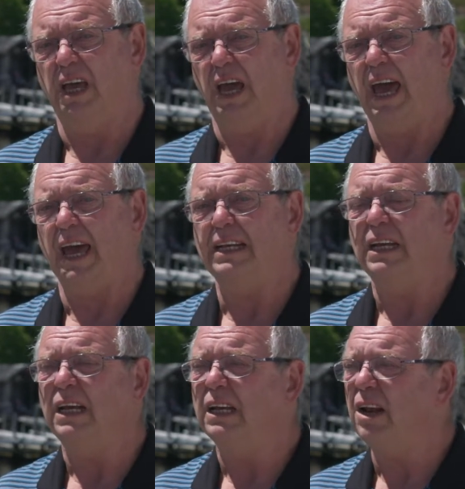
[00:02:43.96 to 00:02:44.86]
And
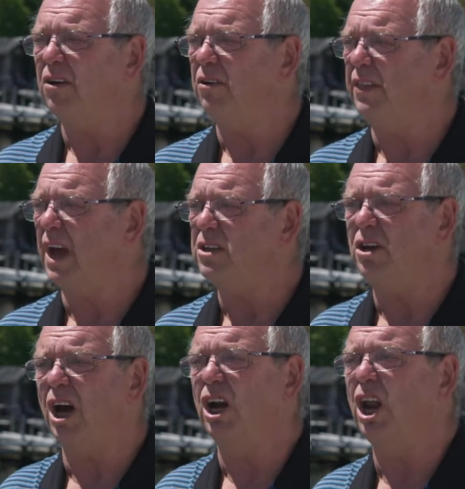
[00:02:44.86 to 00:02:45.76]
not only that, you
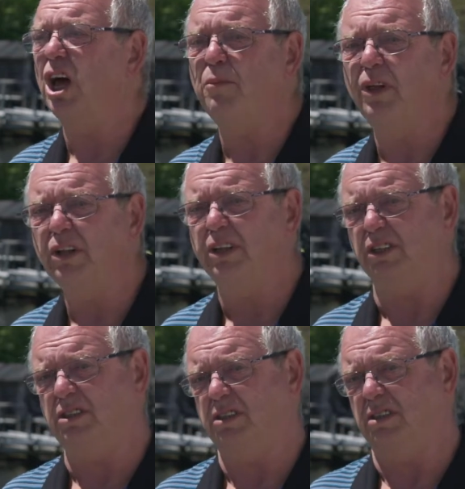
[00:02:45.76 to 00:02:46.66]
got
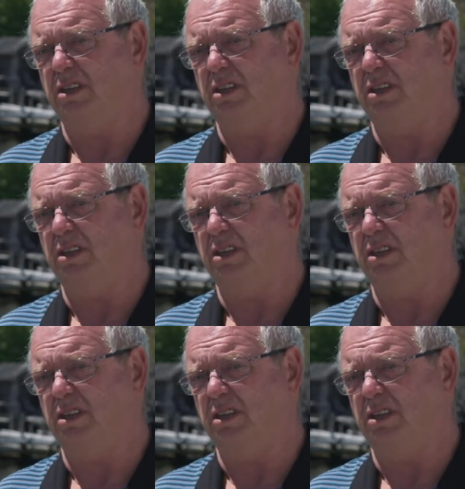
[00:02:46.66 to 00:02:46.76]
liabilities.